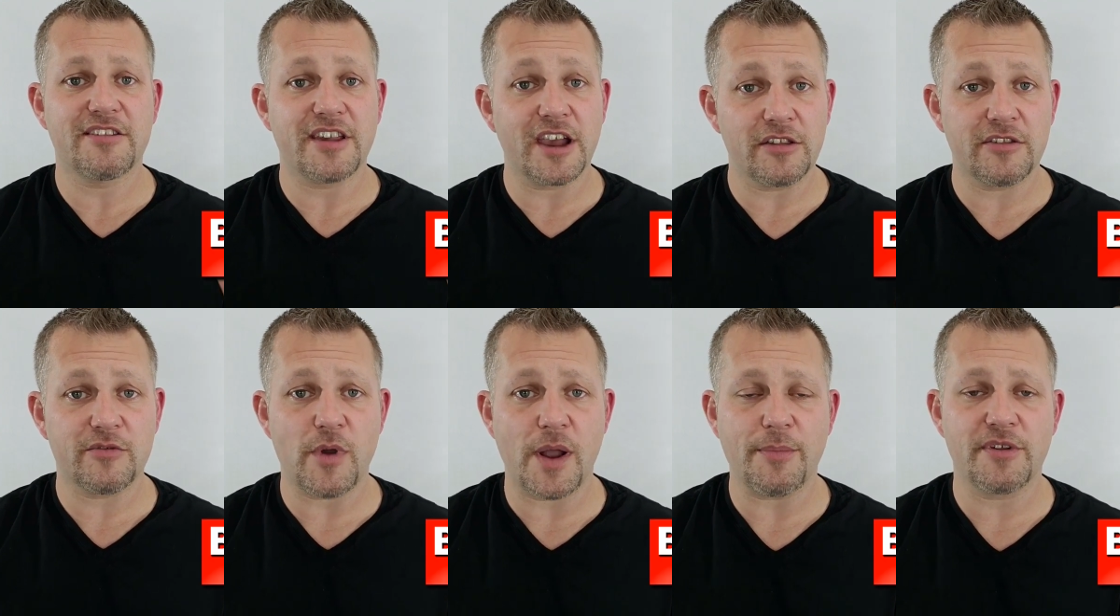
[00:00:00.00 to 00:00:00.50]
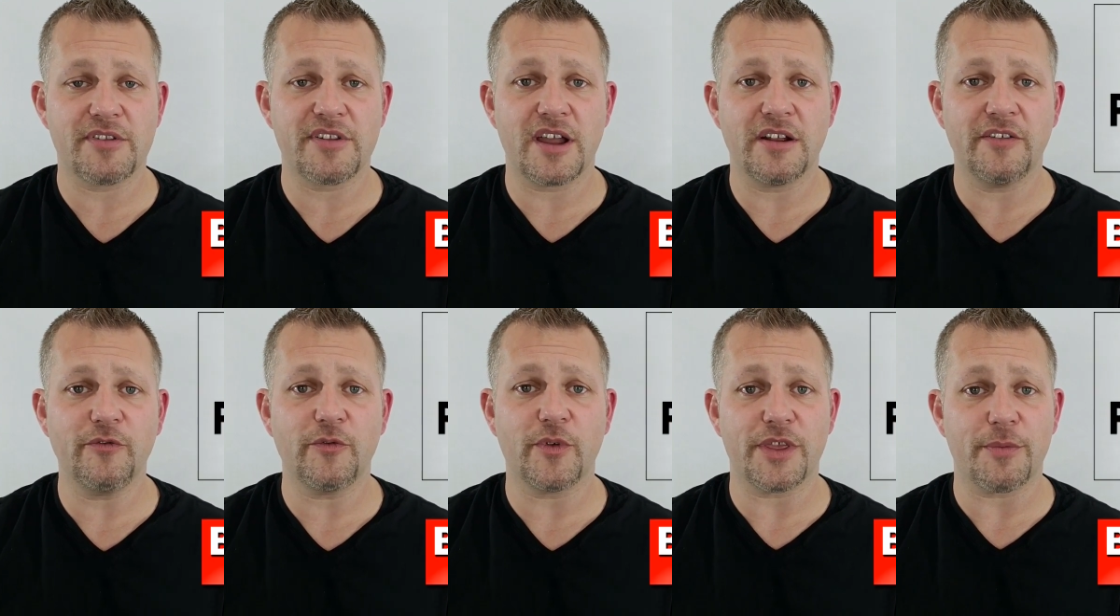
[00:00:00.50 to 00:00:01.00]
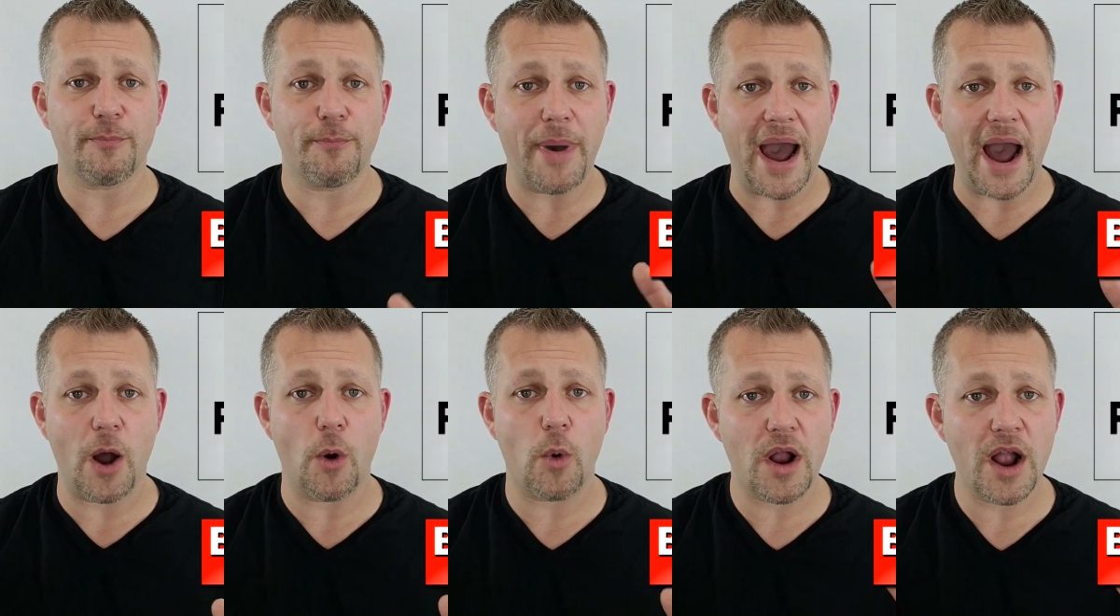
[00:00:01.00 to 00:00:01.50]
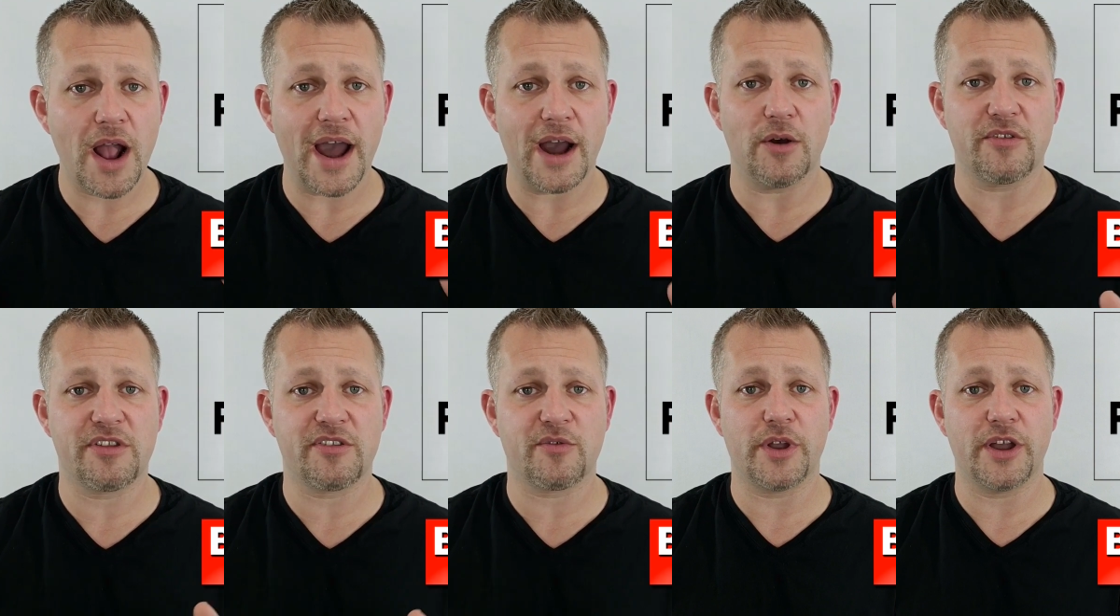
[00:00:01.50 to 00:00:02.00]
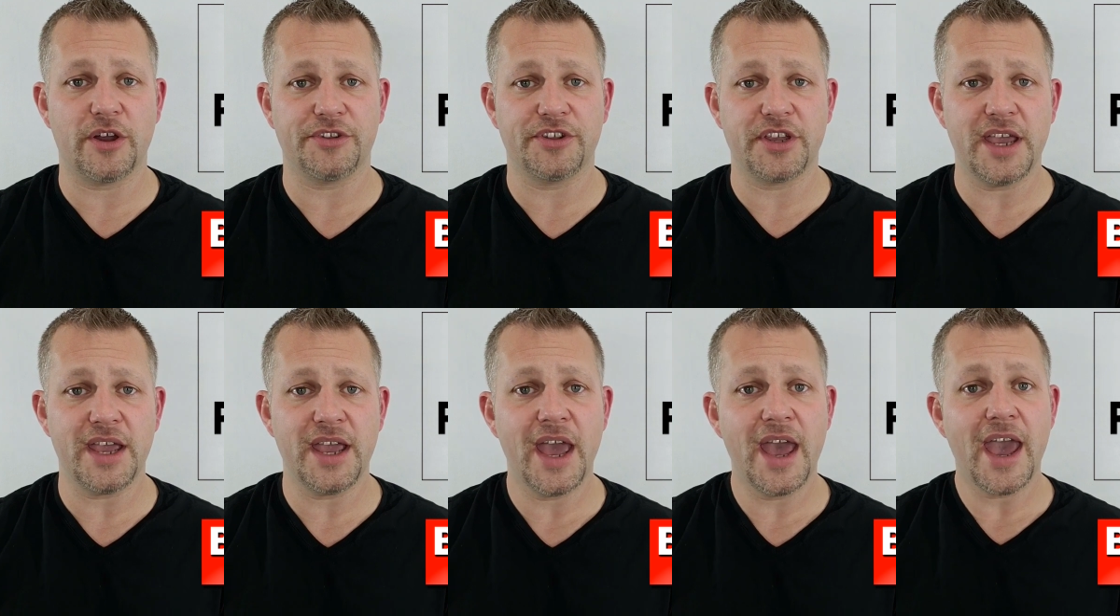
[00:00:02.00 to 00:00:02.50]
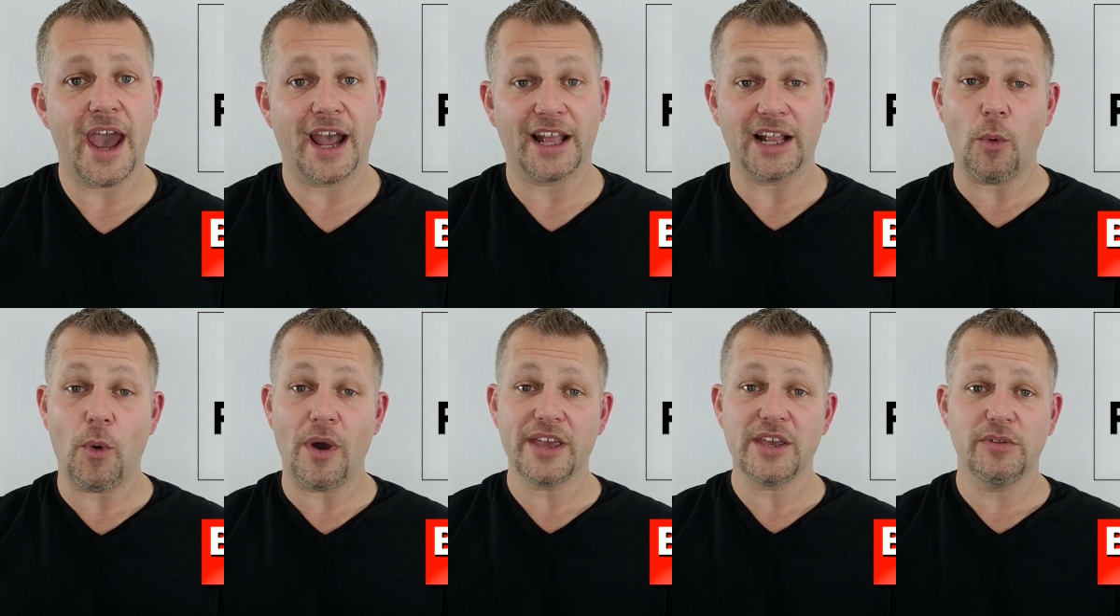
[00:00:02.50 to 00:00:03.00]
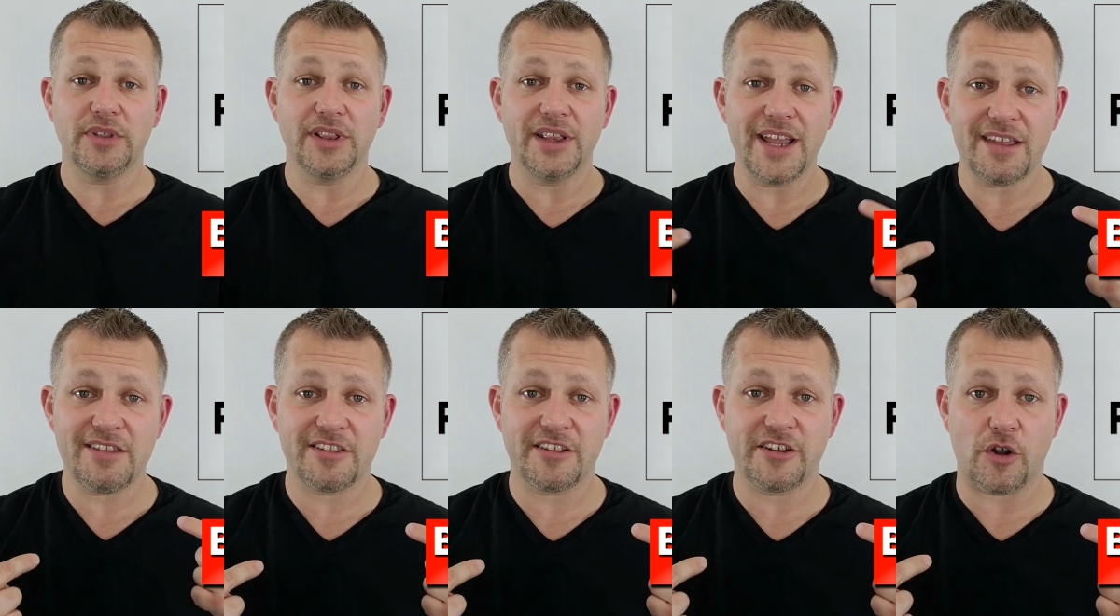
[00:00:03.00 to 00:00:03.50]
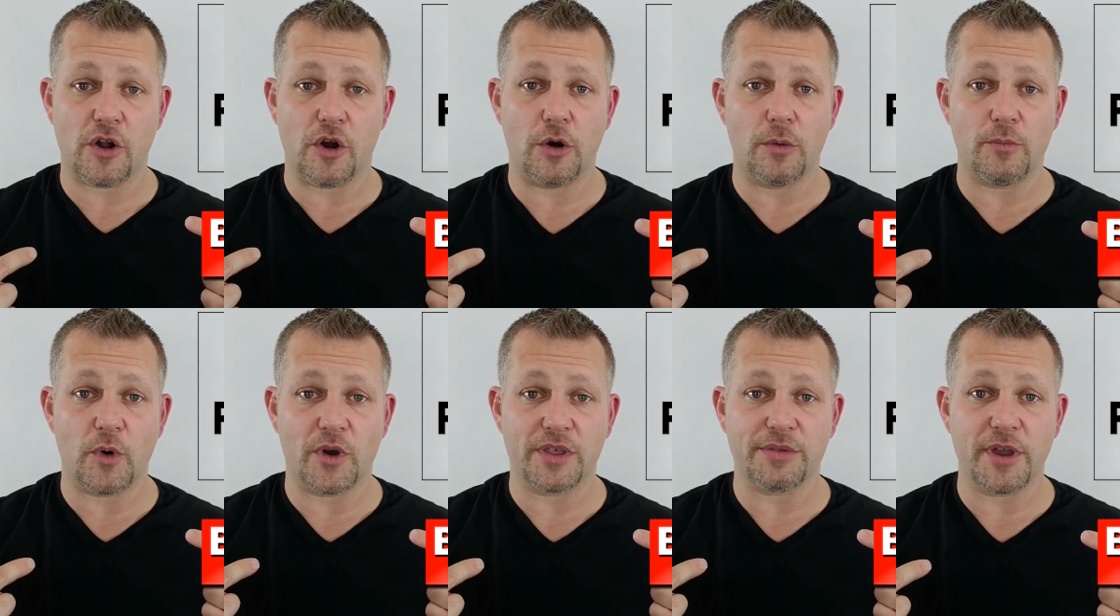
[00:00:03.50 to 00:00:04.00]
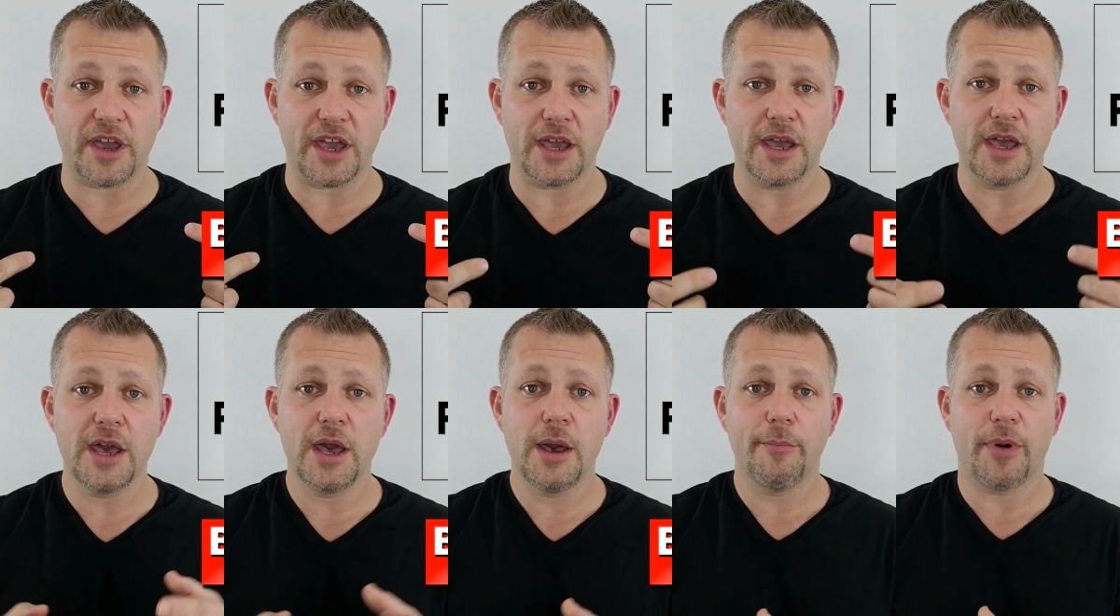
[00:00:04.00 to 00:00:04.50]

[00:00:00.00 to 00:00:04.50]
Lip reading: sales representative with Power House Realty, and I want you to list your home with me,